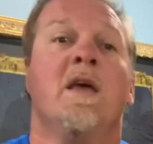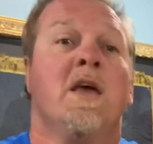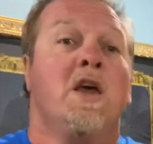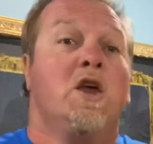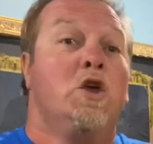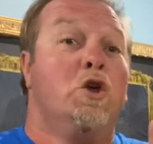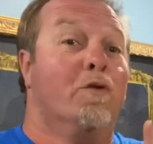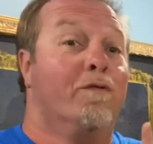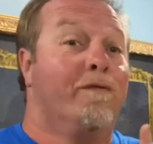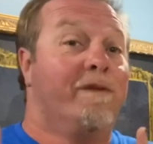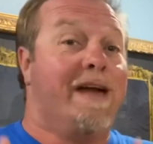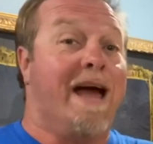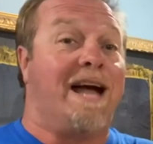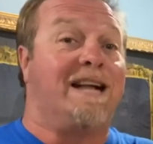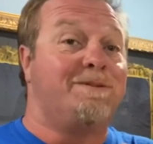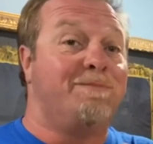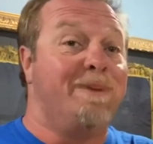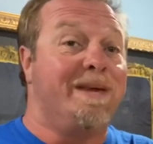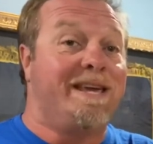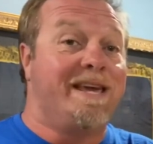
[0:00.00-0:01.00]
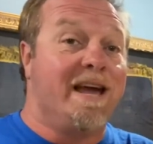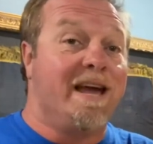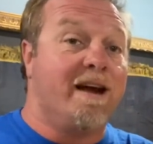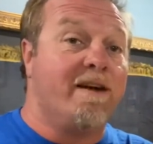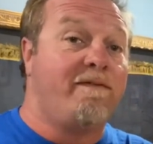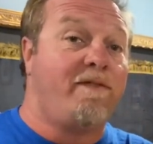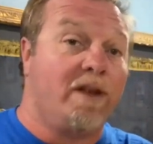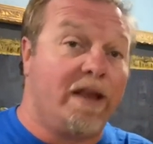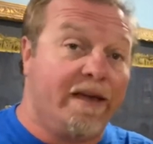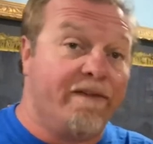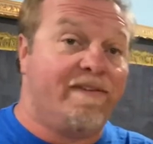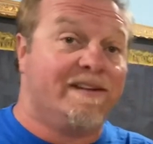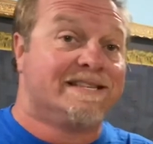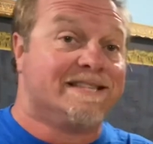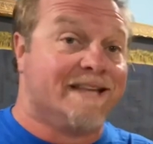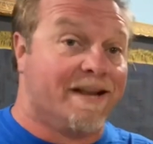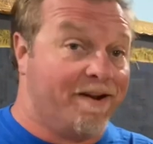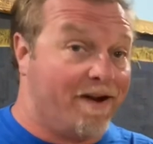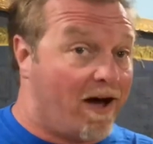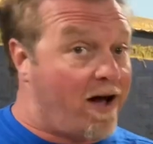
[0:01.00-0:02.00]
You've got to be careful if it's
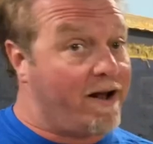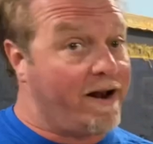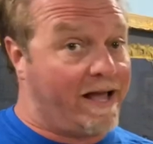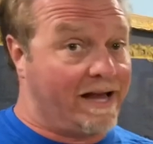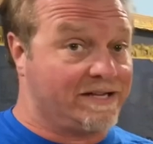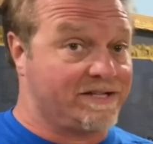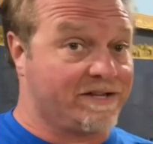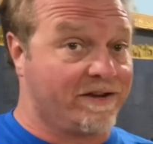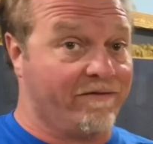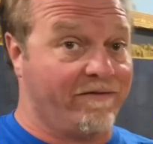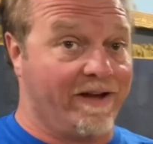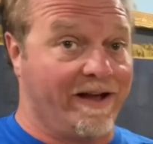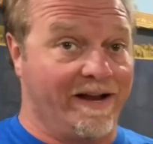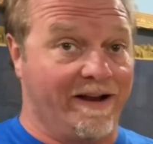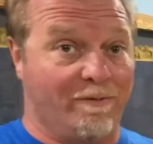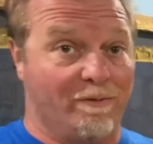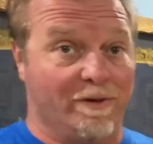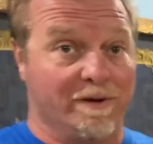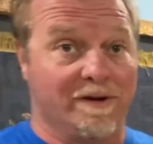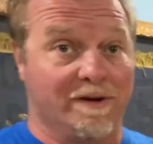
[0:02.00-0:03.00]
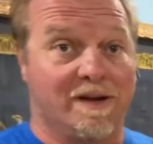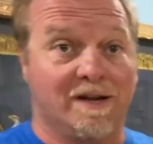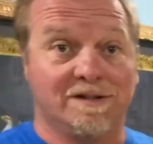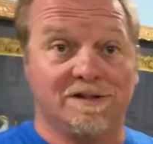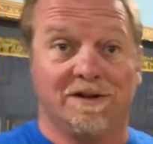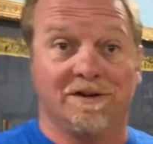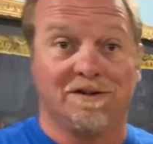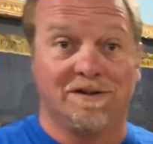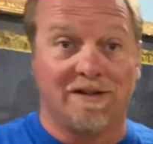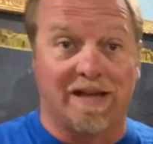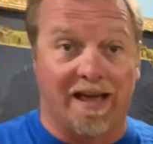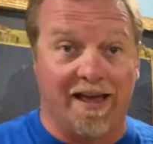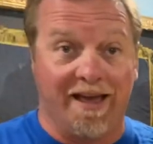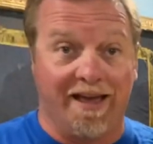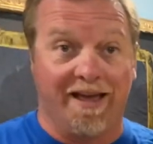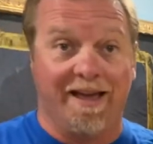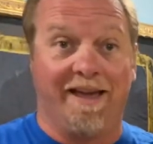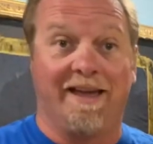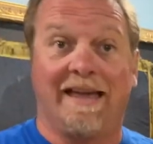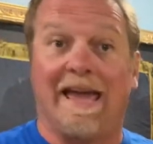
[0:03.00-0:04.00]
a non-excavated one, because there's
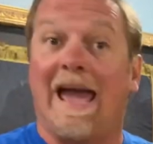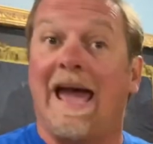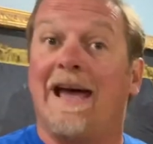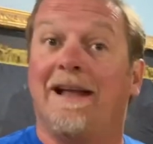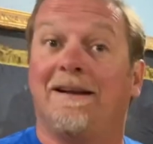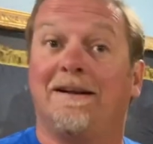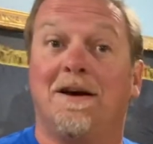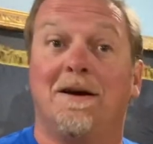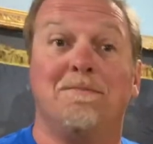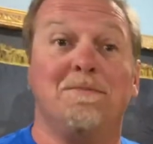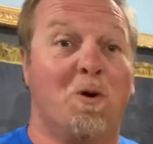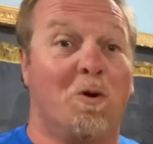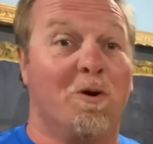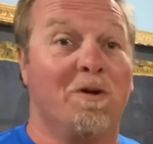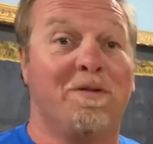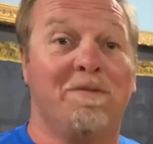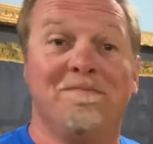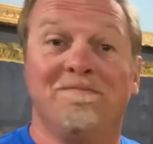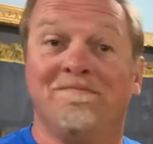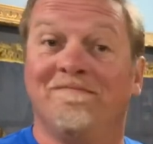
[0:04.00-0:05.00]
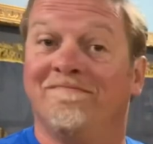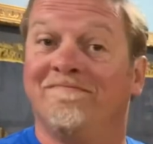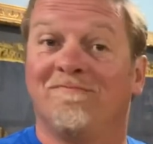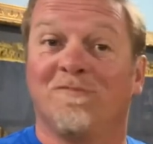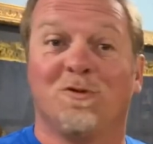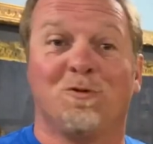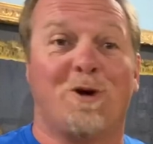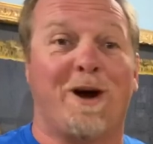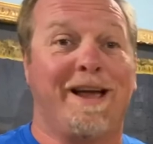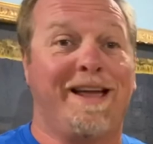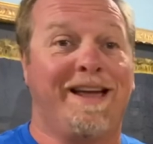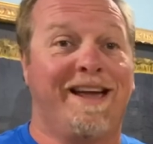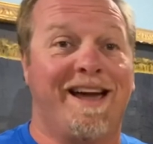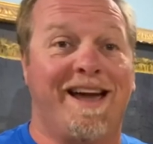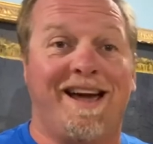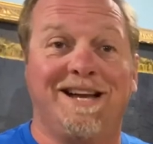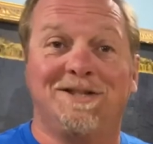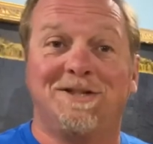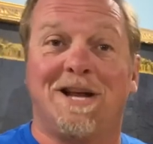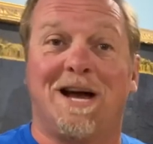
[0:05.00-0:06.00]
a cat up north, great
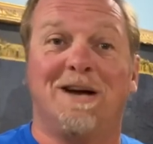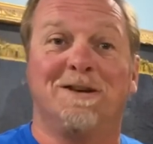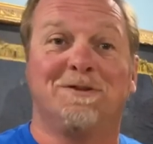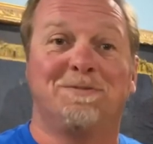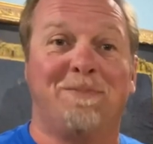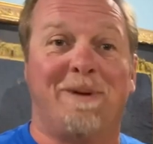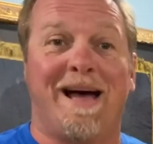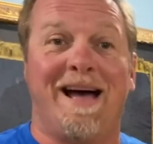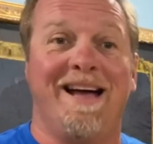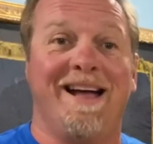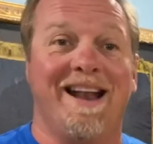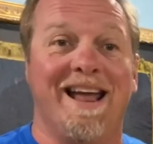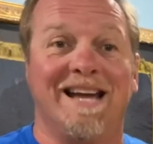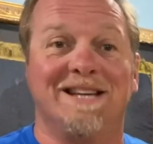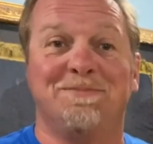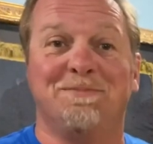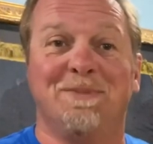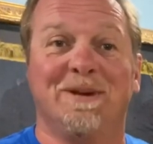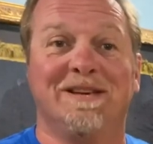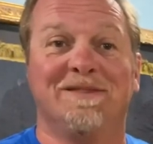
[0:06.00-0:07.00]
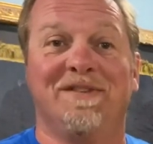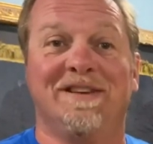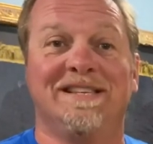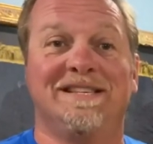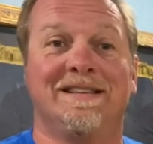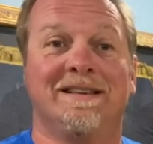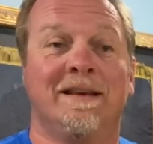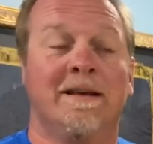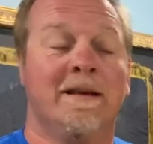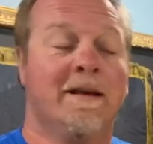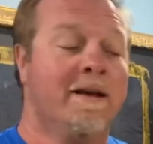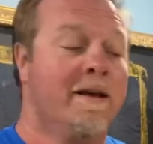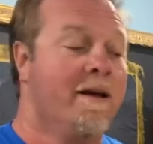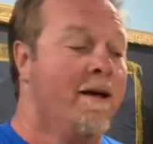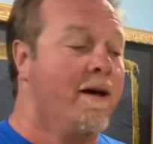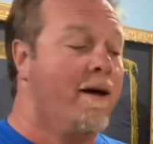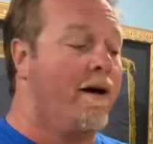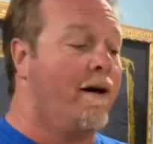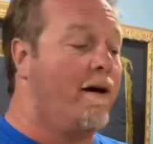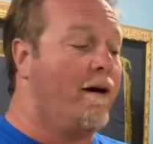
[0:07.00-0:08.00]
guy, he stops by and asks me if he's
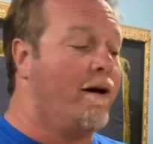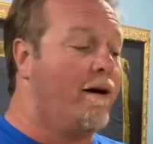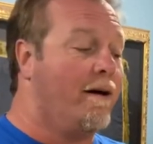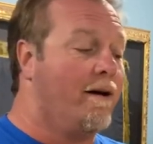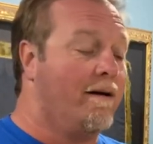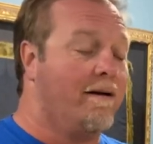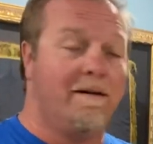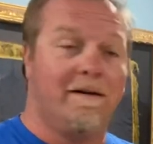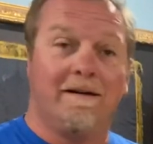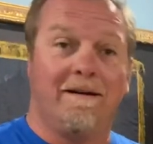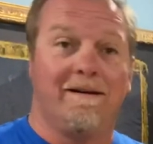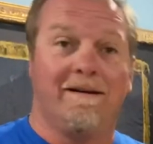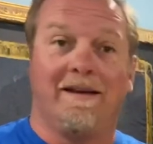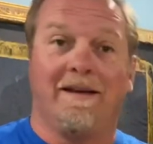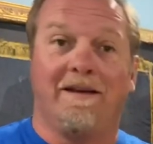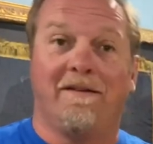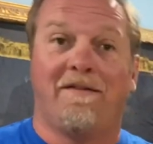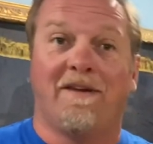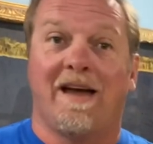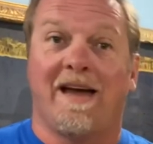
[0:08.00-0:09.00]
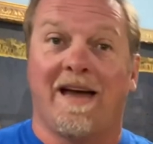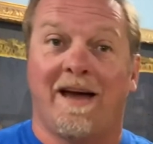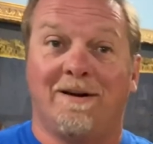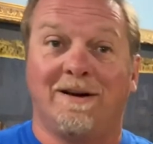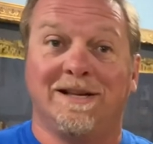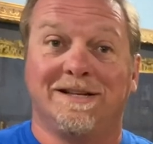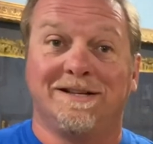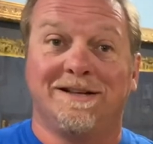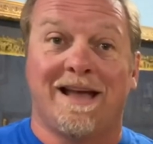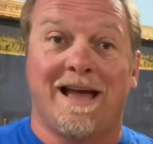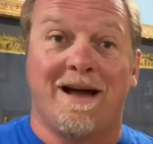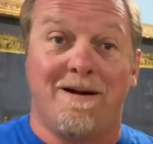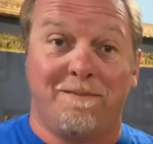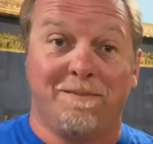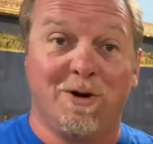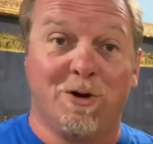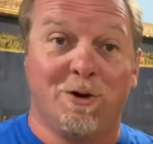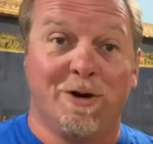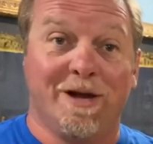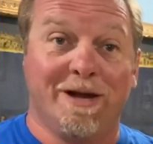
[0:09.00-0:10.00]
how I'm
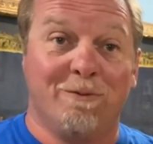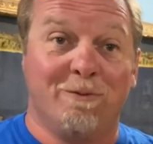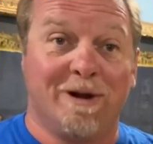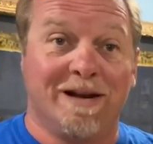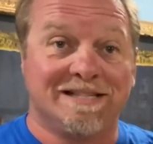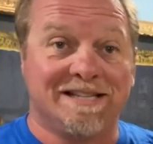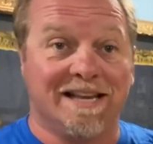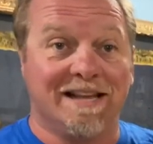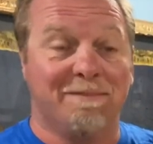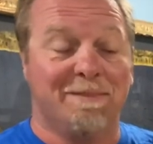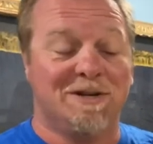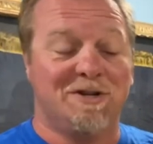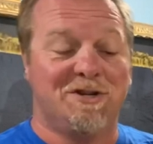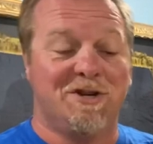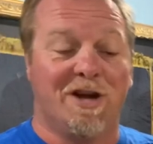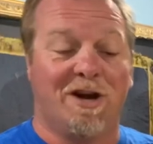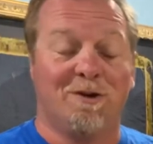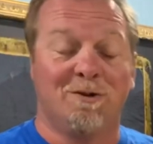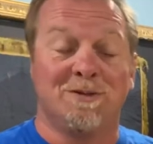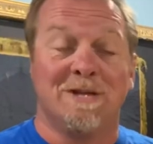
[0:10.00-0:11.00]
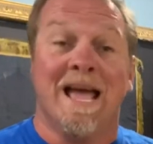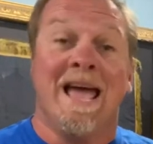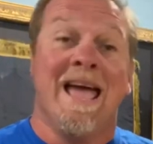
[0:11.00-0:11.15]
doing when I see him at shows.